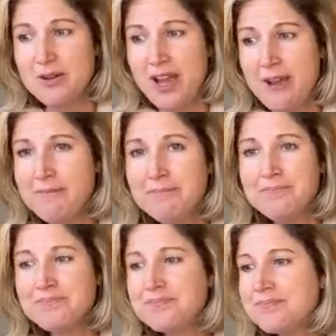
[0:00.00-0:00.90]
Okay.
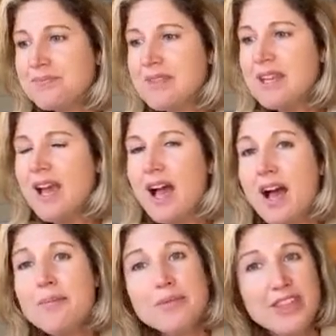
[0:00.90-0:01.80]

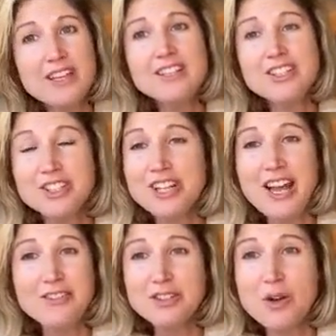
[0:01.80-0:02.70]
Then you're going to
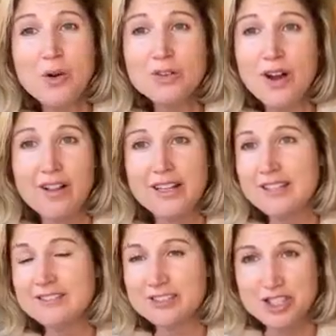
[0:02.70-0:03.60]
have your cold
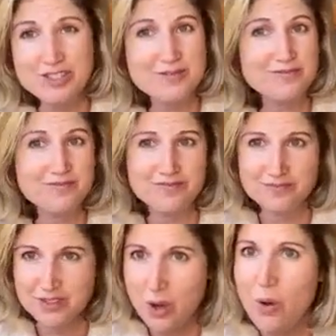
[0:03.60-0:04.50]
calling, just
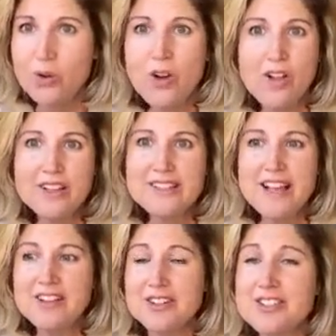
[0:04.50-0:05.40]
cold calling
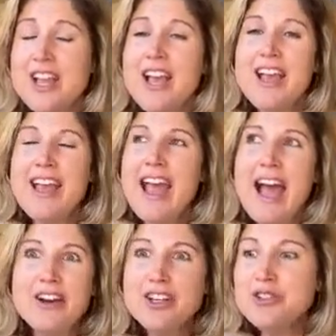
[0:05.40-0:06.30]
sellers.
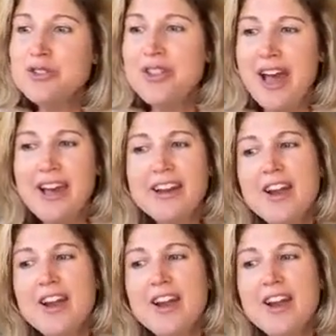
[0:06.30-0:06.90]
How do you do that?